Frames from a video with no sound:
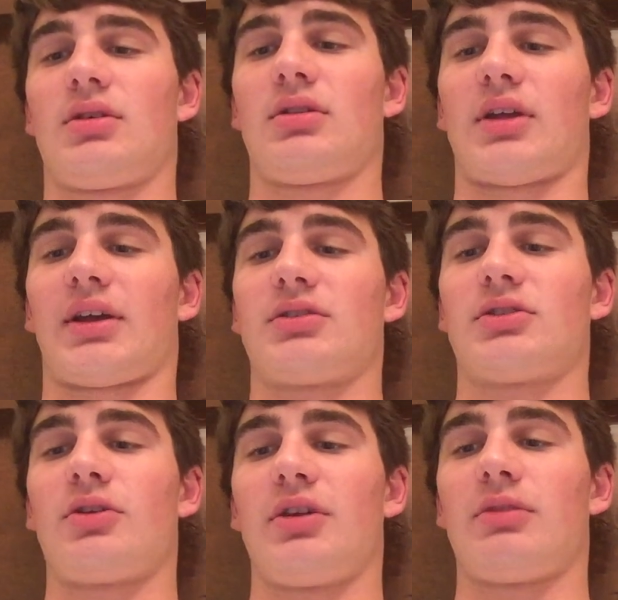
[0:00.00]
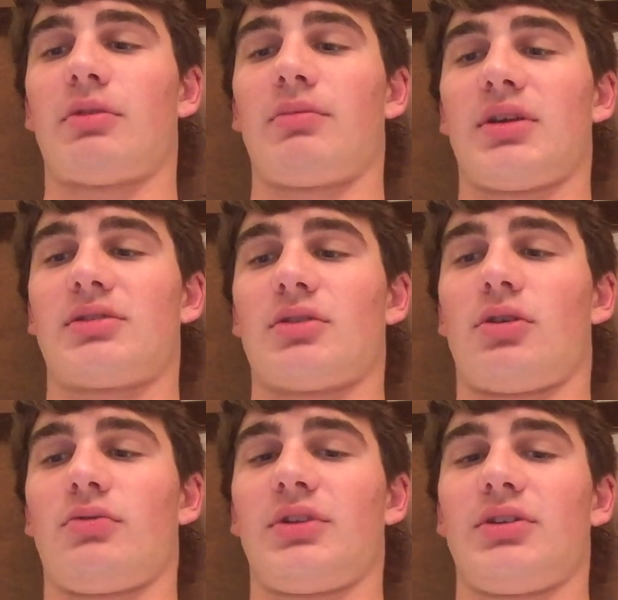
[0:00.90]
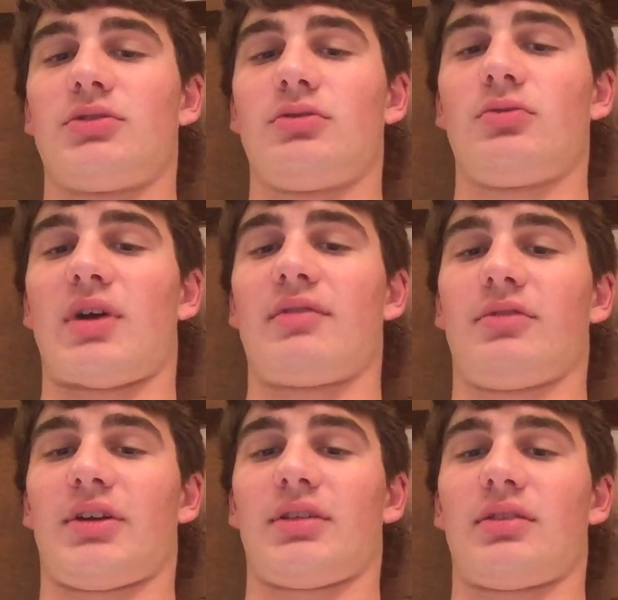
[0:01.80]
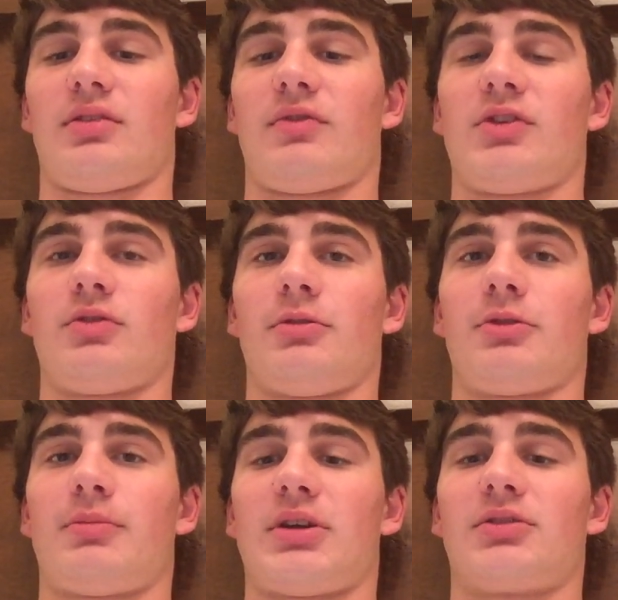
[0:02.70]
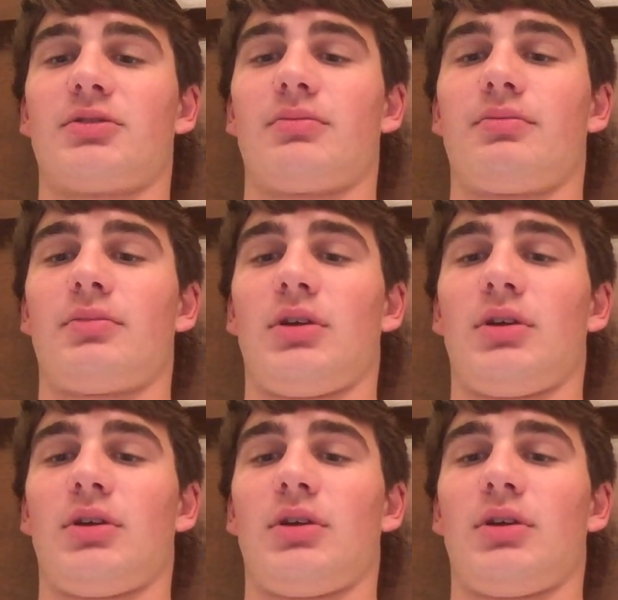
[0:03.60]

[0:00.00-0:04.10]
Like sodium emits only 2 wavelengths in the visual spectrum,